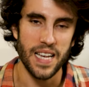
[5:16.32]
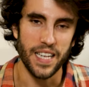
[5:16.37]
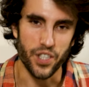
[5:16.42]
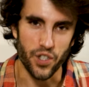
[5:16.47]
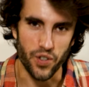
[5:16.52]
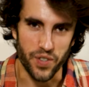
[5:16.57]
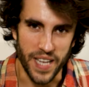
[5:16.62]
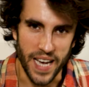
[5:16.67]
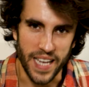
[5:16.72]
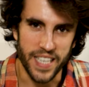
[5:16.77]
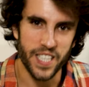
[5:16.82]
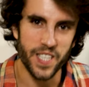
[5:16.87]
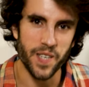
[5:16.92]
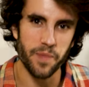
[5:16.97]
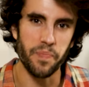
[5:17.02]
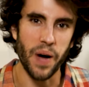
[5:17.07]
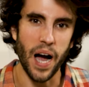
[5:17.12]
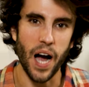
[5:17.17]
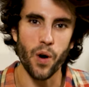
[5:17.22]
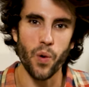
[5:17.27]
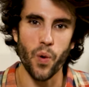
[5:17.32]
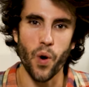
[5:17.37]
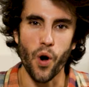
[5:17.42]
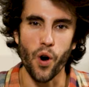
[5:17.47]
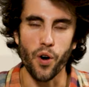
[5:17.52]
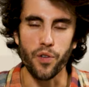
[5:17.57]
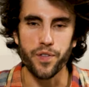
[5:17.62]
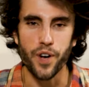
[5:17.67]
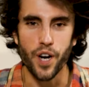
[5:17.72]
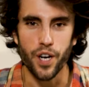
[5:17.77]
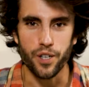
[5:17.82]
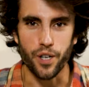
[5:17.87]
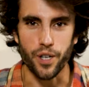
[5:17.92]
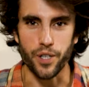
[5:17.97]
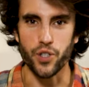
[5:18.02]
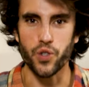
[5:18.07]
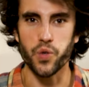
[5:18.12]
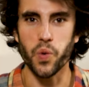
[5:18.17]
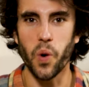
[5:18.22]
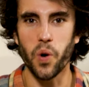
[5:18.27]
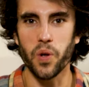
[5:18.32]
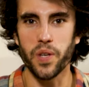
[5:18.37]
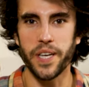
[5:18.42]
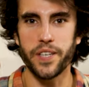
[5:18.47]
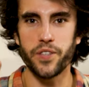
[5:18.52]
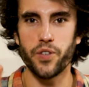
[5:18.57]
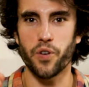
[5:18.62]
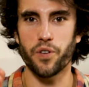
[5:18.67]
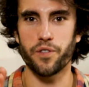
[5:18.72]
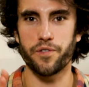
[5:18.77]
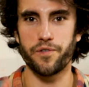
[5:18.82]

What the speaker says: And so that is the power of controlling your